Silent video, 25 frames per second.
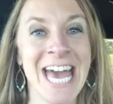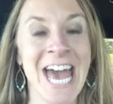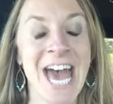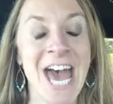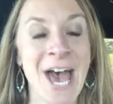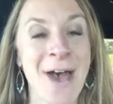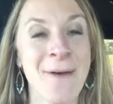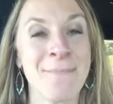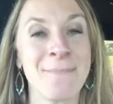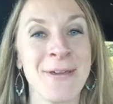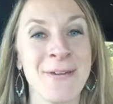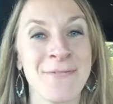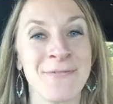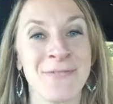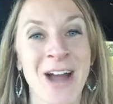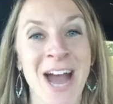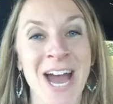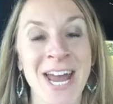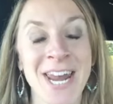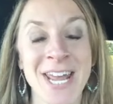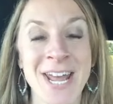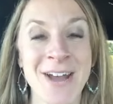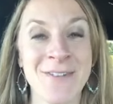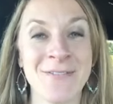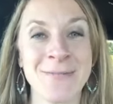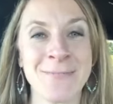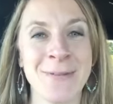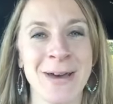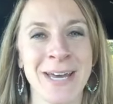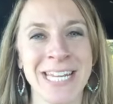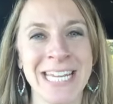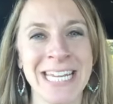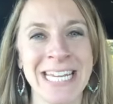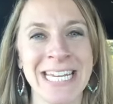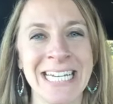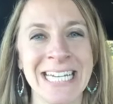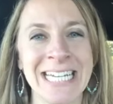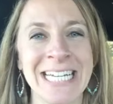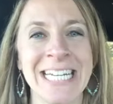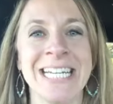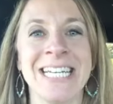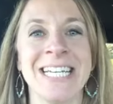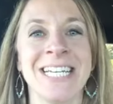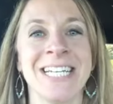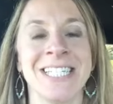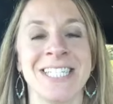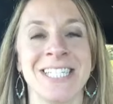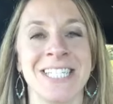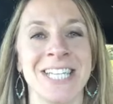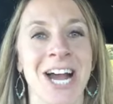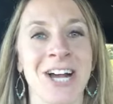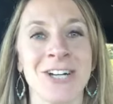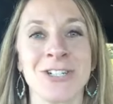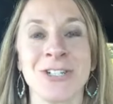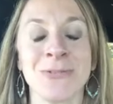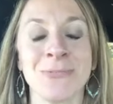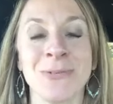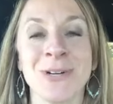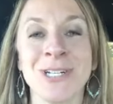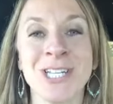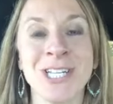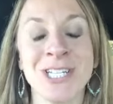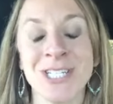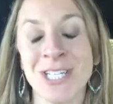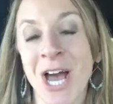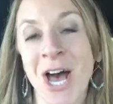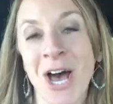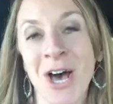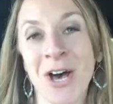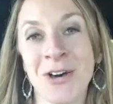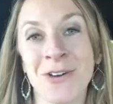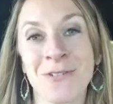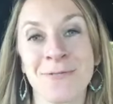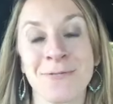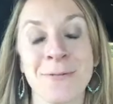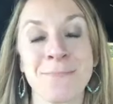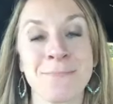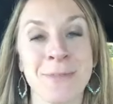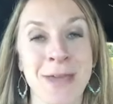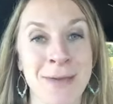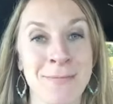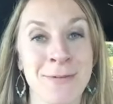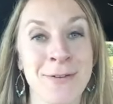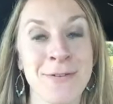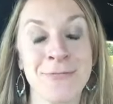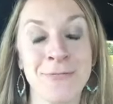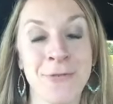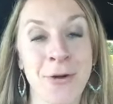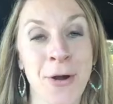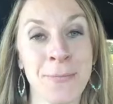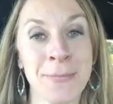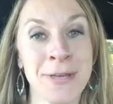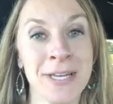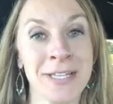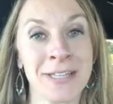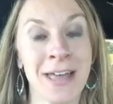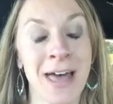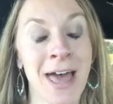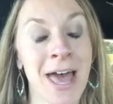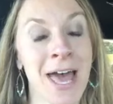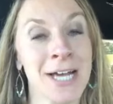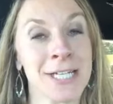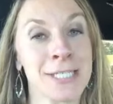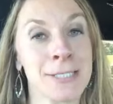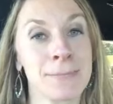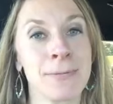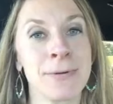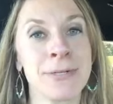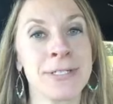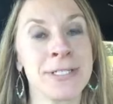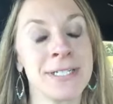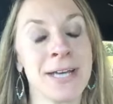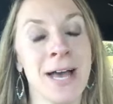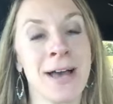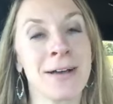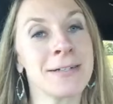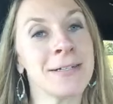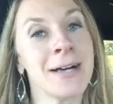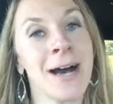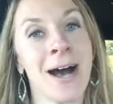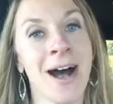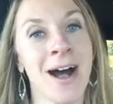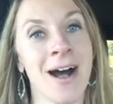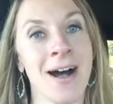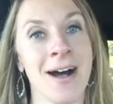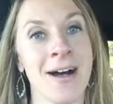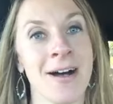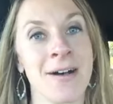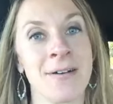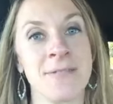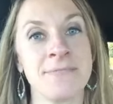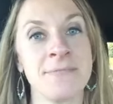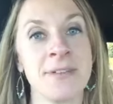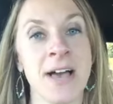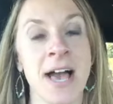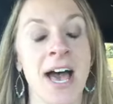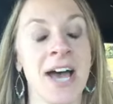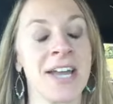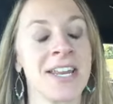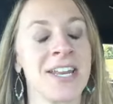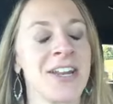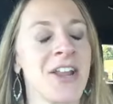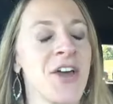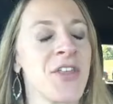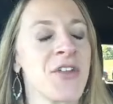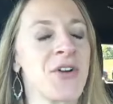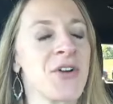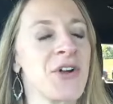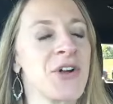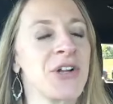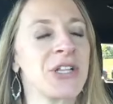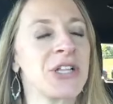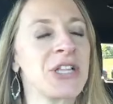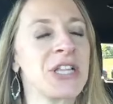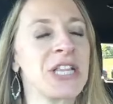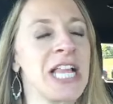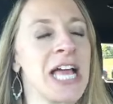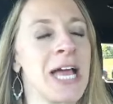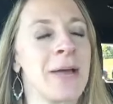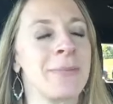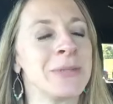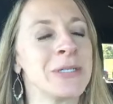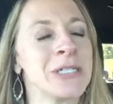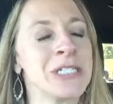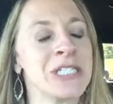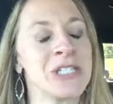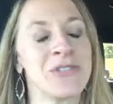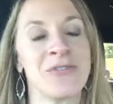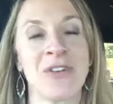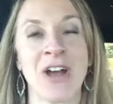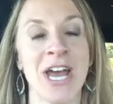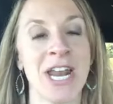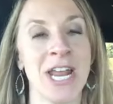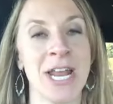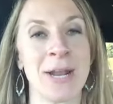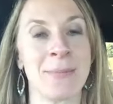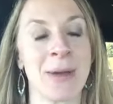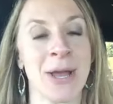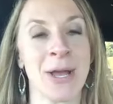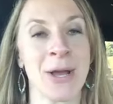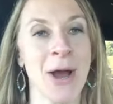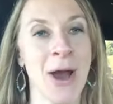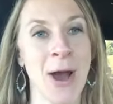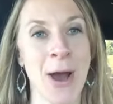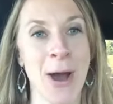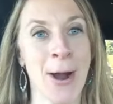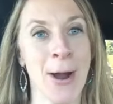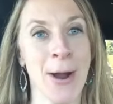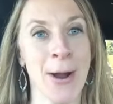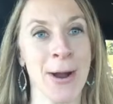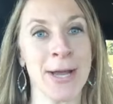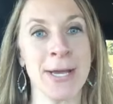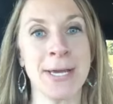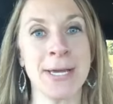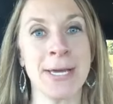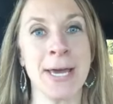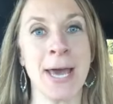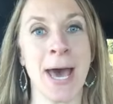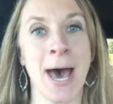Happy Friday, everybody! It's Dr. Bridget Young from BabyFormulaExpert.com on another glamorous Friday in my car.